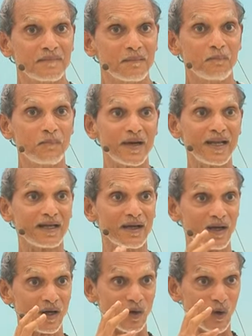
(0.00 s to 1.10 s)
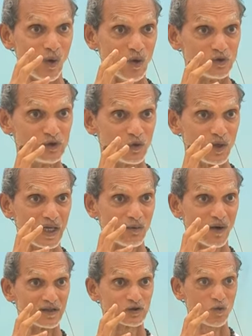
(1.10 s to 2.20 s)
But it holds you in
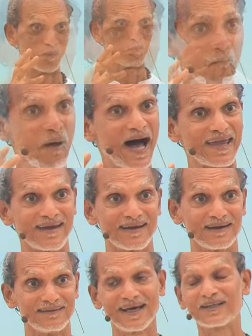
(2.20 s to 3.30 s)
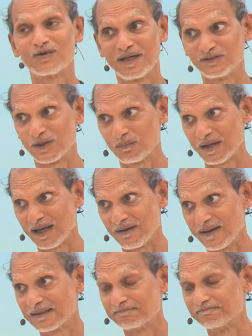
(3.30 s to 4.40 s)
what is called Maya. That creates the play, right?